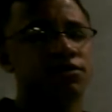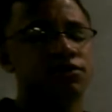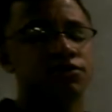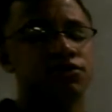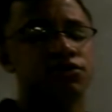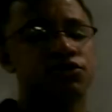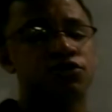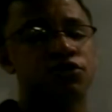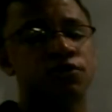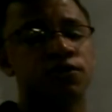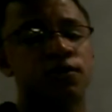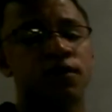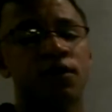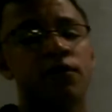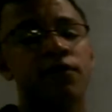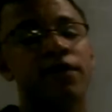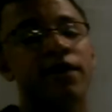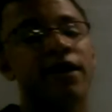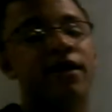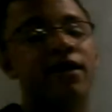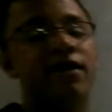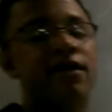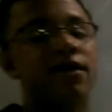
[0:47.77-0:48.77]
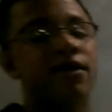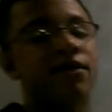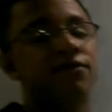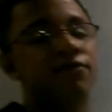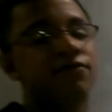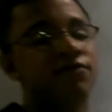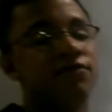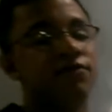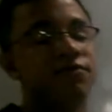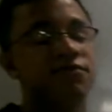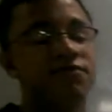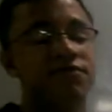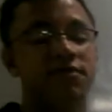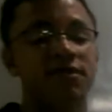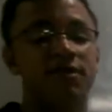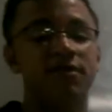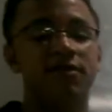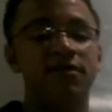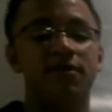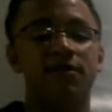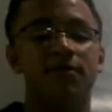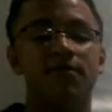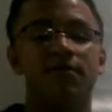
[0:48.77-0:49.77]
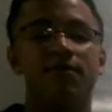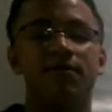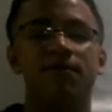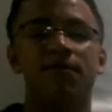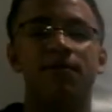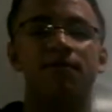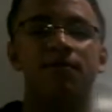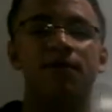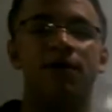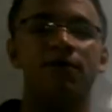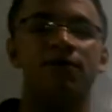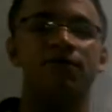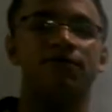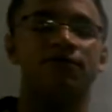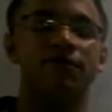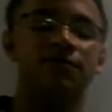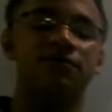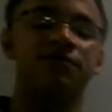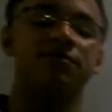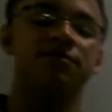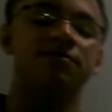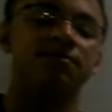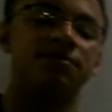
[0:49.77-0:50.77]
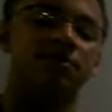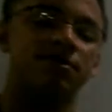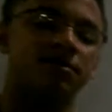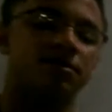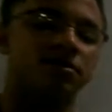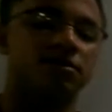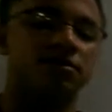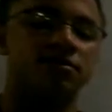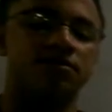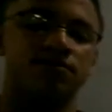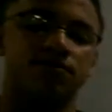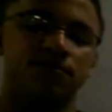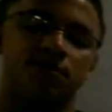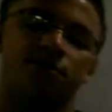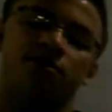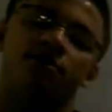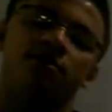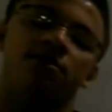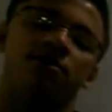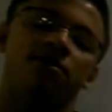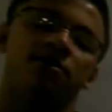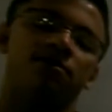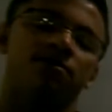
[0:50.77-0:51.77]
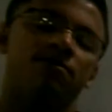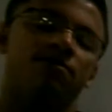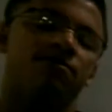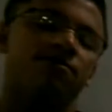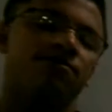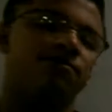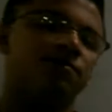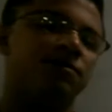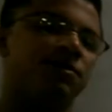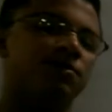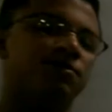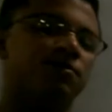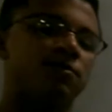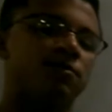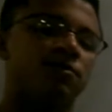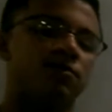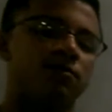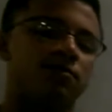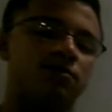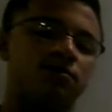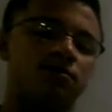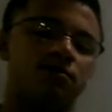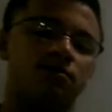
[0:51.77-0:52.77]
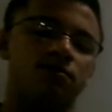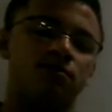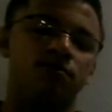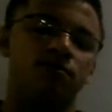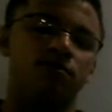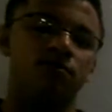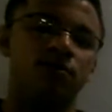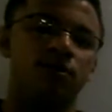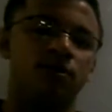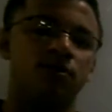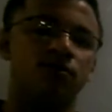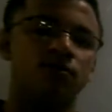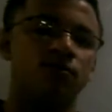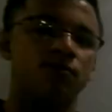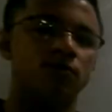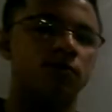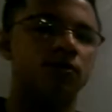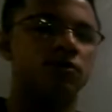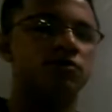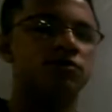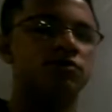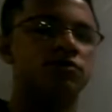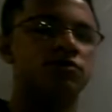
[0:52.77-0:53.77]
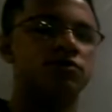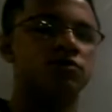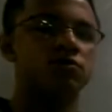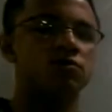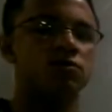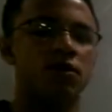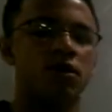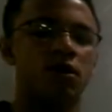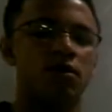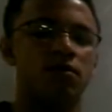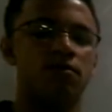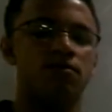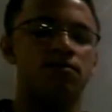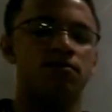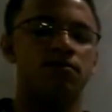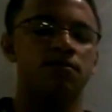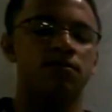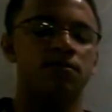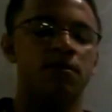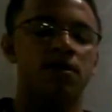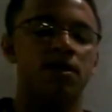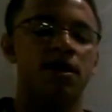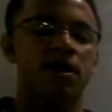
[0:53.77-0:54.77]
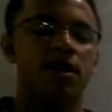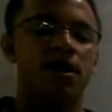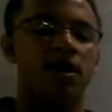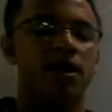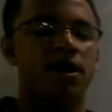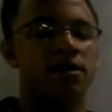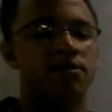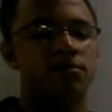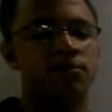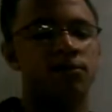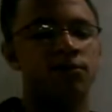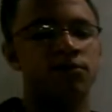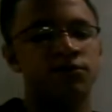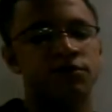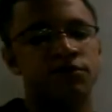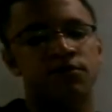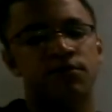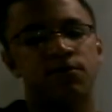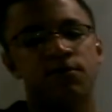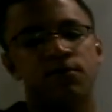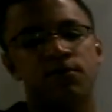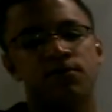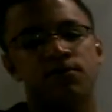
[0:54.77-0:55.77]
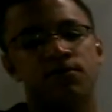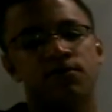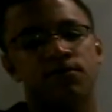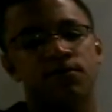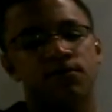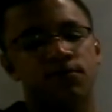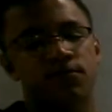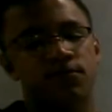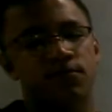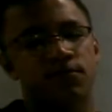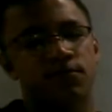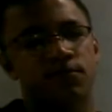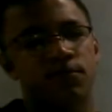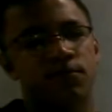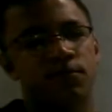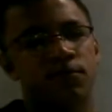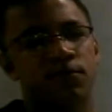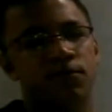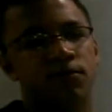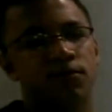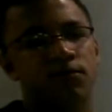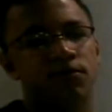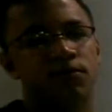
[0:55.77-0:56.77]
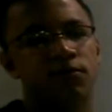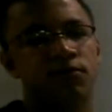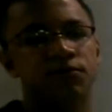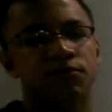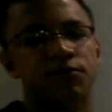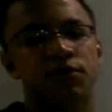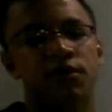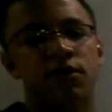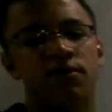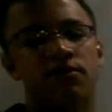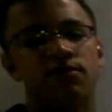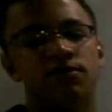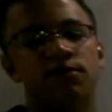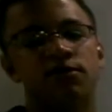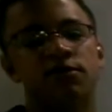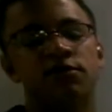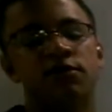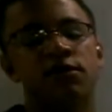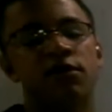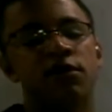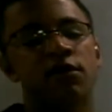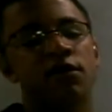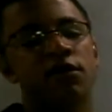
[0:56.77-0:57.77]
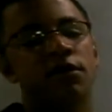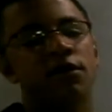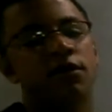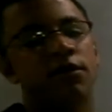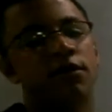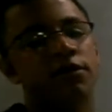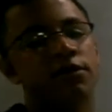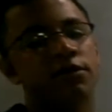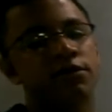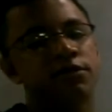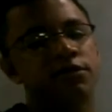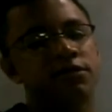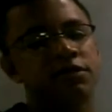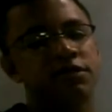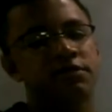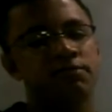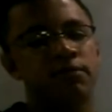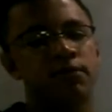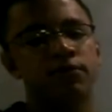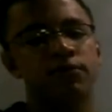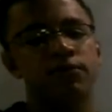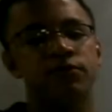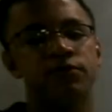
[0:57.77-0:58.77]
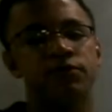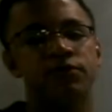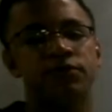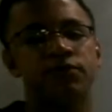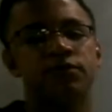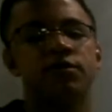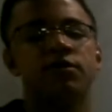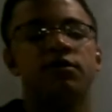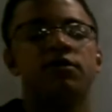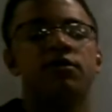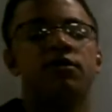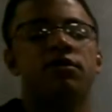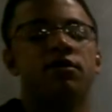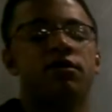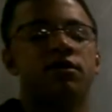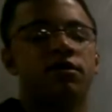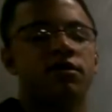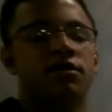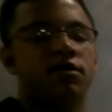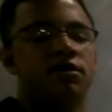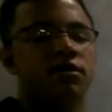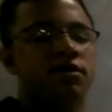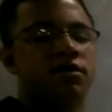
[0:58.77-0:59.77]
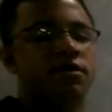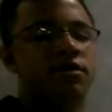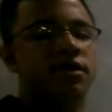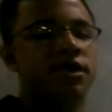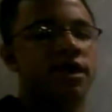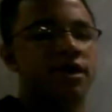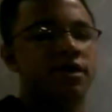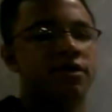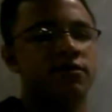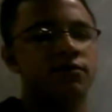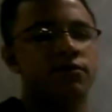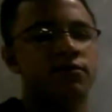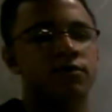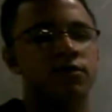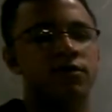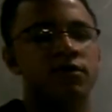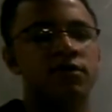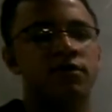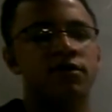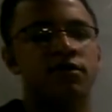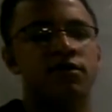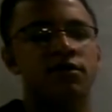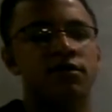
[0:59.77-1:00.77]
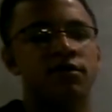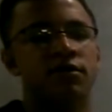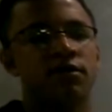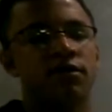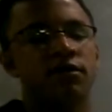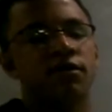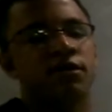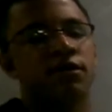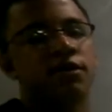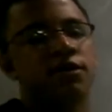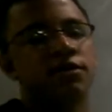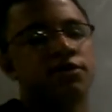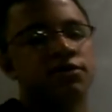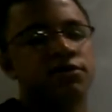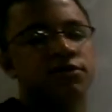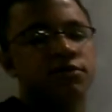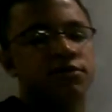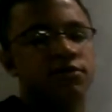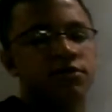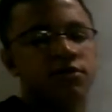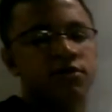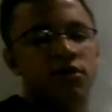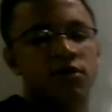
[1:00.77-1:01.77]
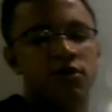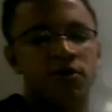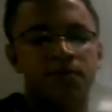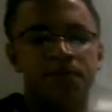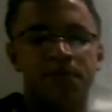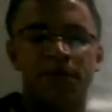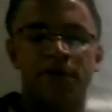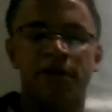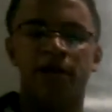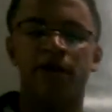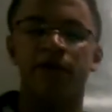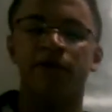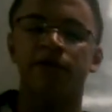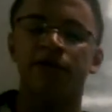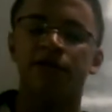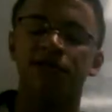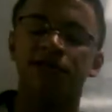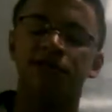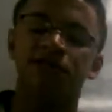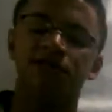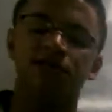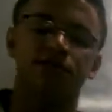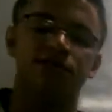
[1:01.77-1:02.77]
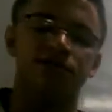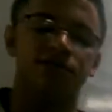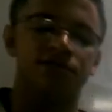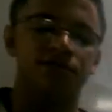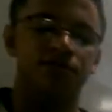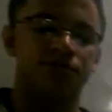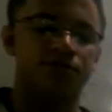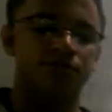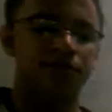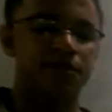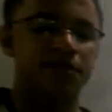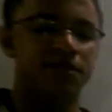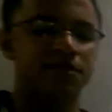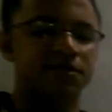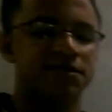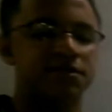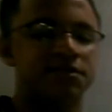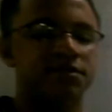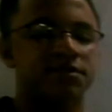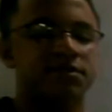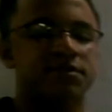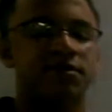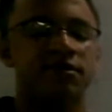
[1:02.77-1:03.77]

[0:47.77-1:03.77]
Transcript: Did you know that about 50 million people around the world chew gum, and most of them, those gums, are disposed inadequately in urban areas such as streets,